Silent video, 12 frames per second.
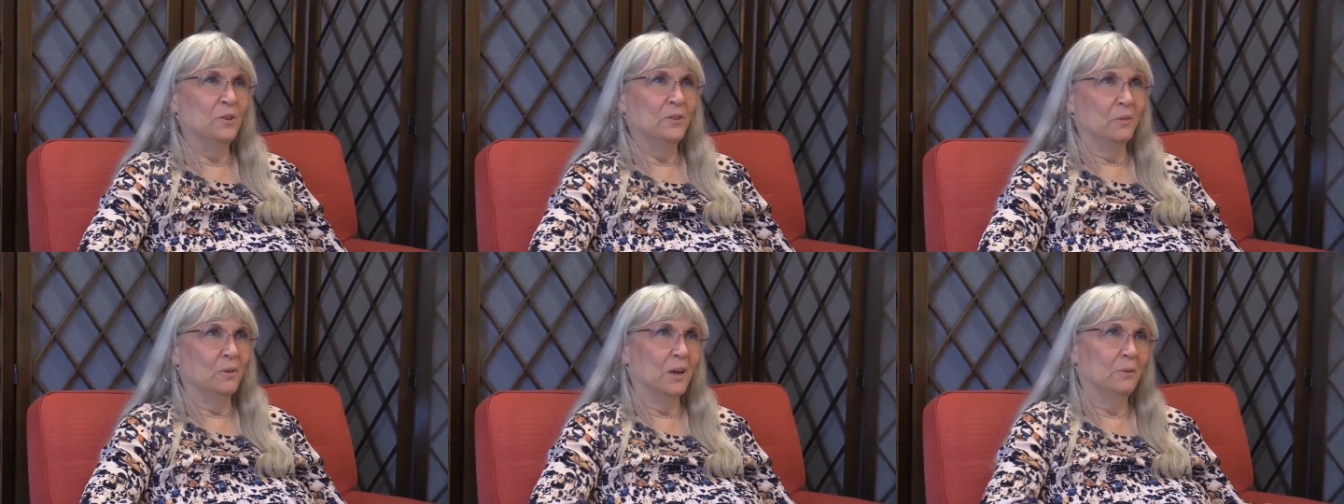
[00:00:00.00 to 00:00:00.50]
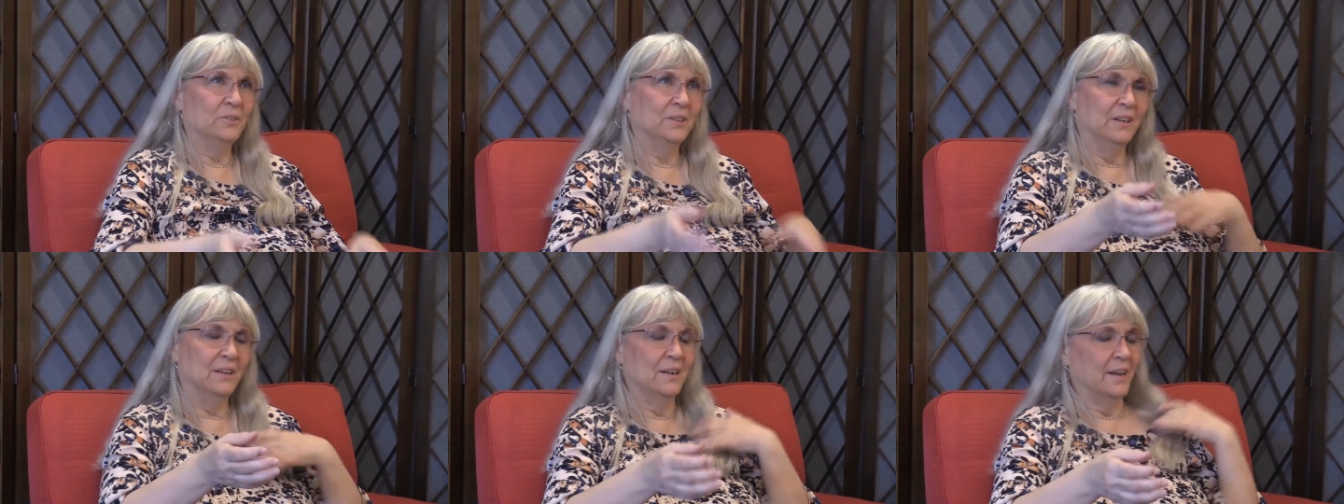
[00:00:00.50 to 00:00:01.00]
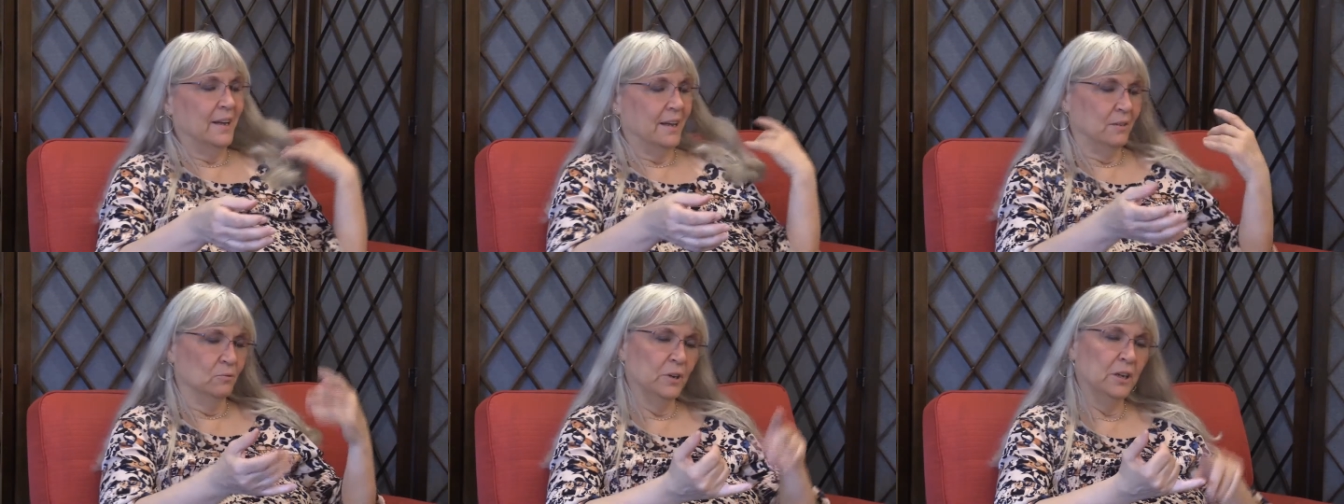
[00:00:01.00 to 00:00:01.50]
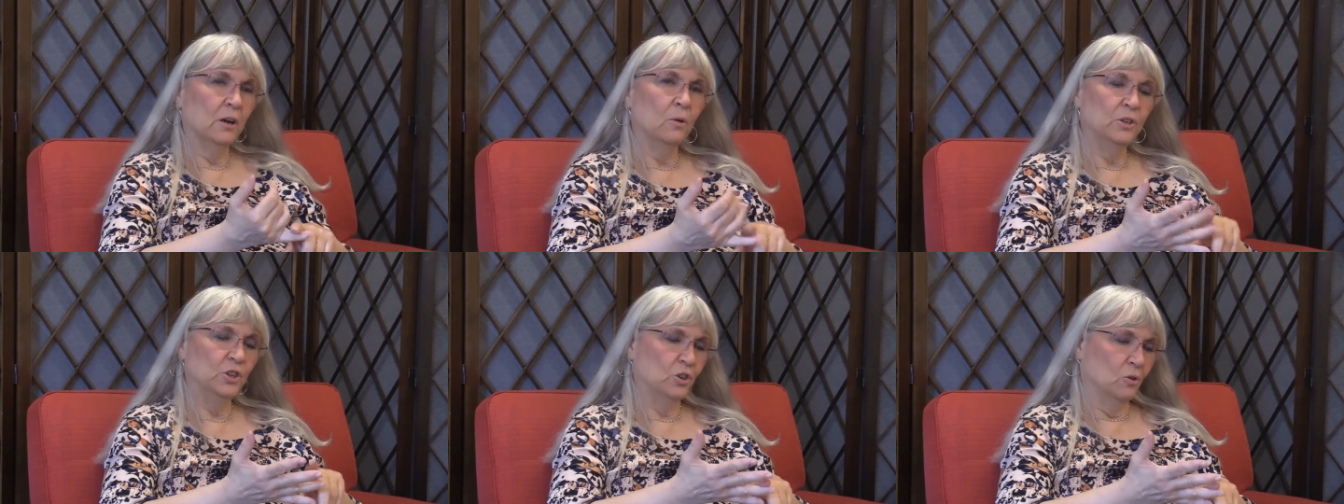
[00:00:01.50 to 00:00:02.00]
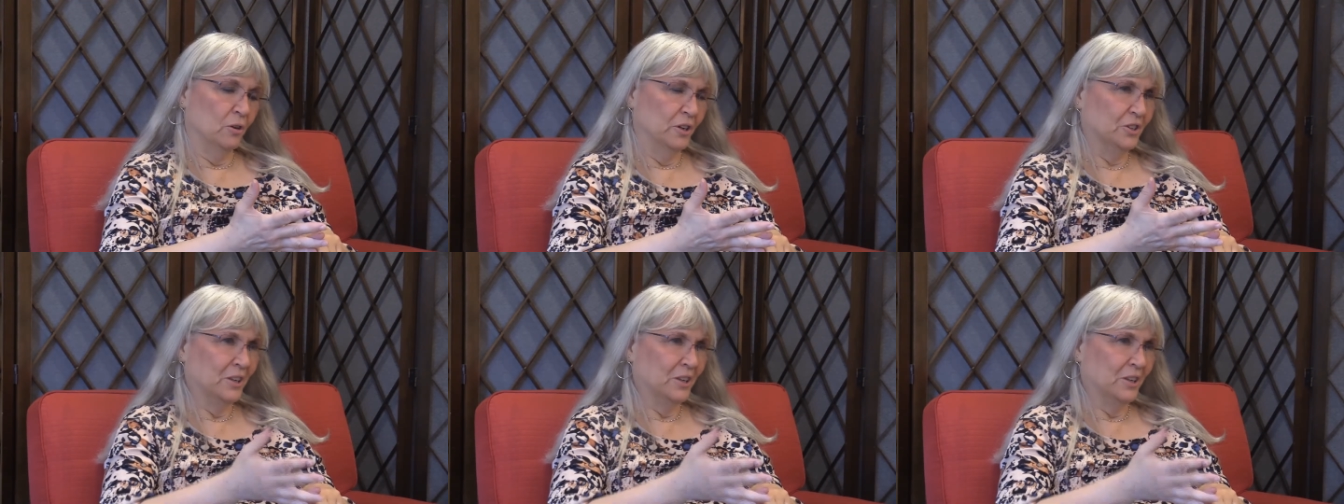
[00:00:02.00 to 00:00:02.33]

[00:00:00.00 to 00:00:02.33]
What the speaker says: you that when I was a kid, I had Ringo and George,